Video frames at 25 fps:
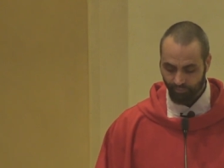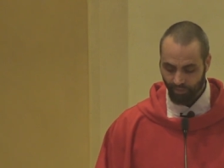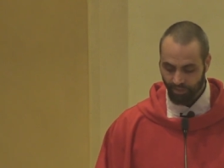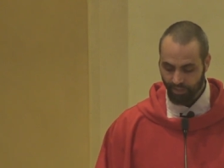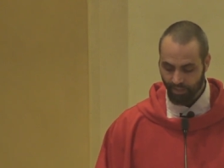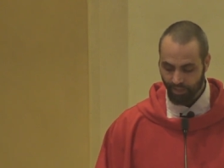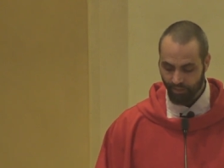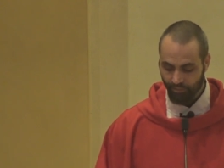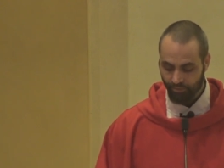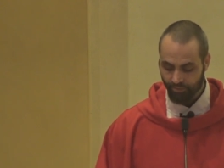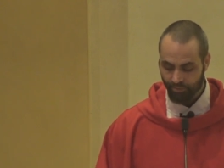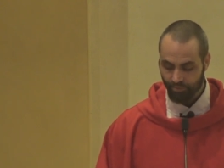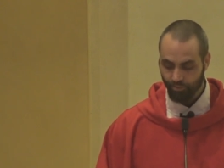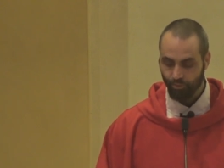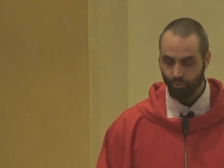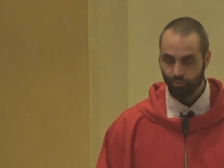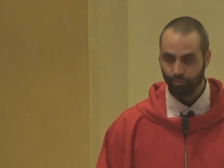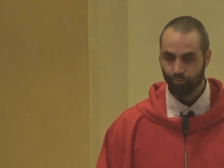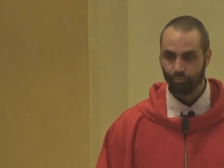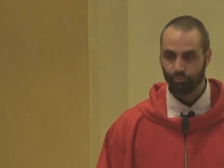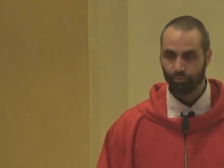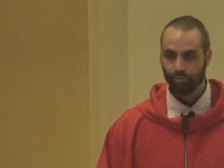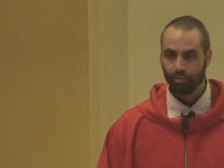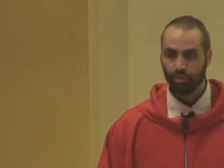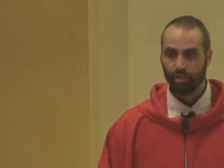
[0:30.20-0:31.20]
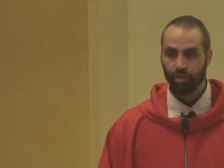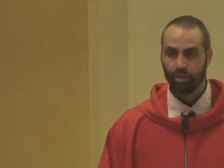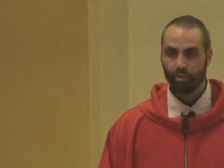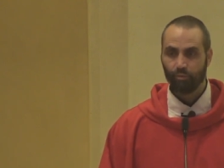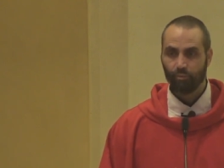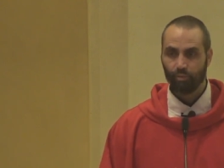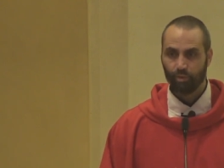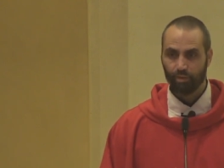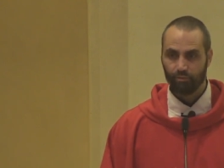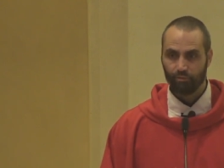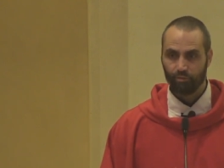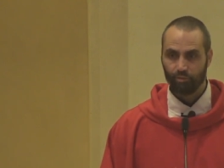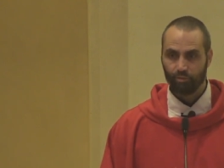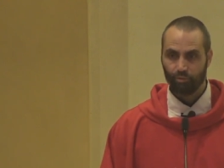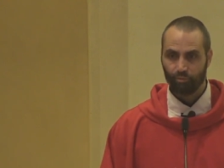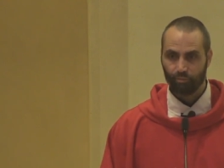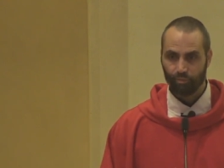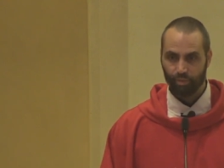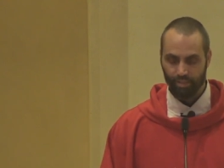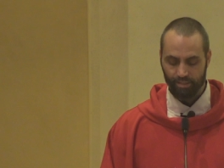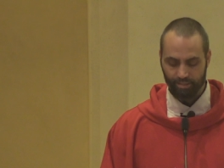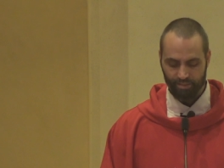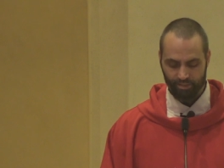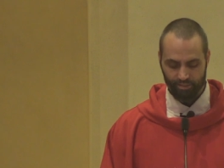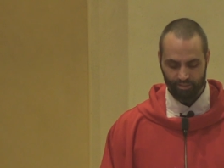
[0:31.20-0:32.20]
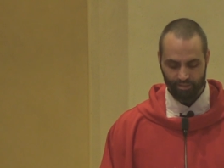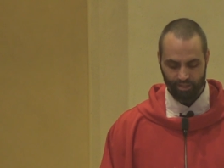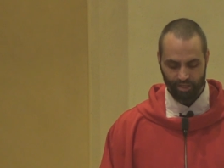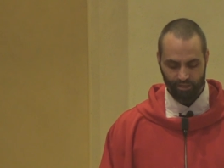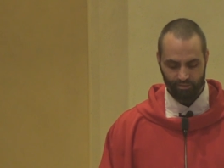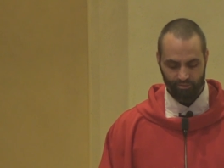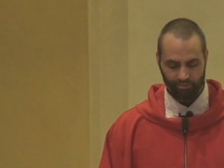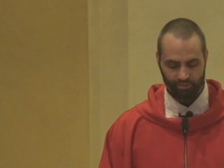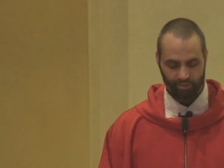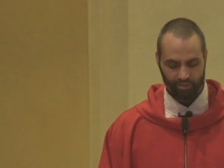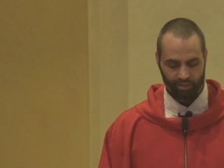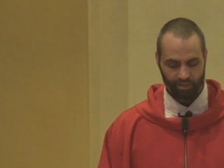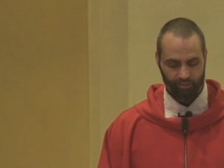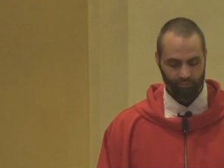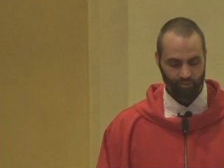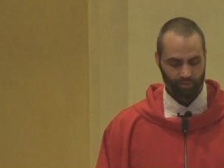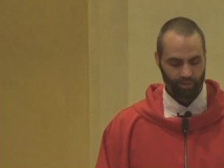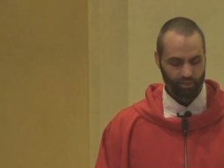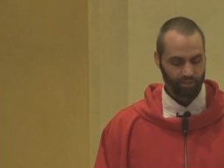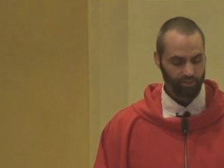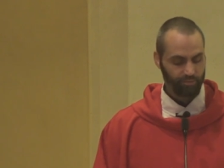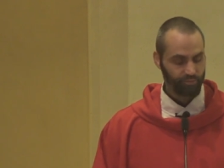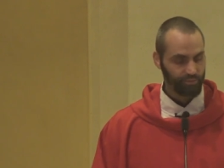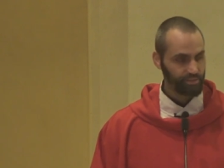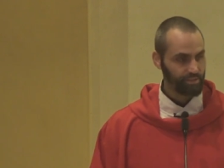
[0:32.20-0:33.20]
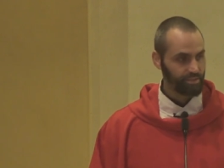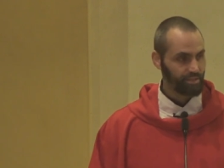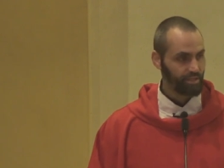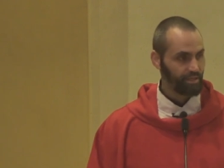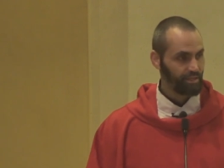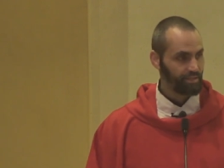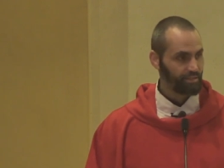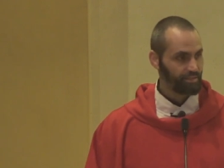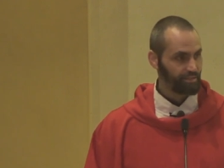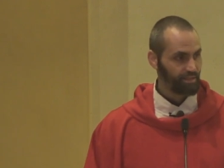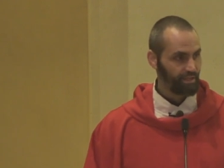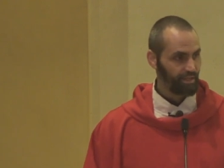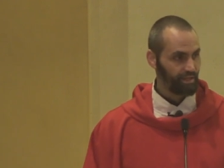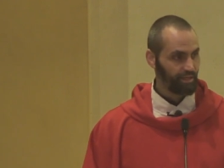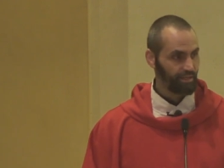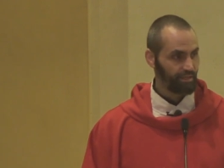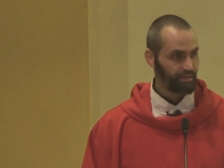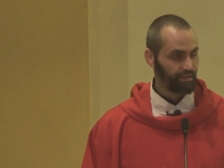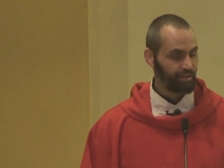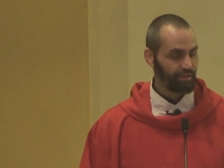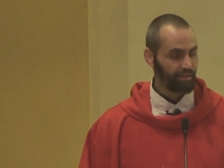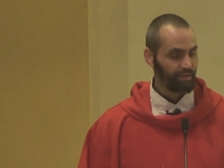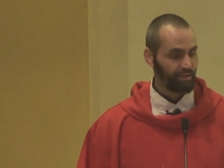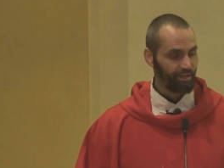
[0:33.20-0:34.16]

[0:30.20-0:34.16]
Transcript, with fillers: That was the whole one of the whole reasons yesterday why he was saying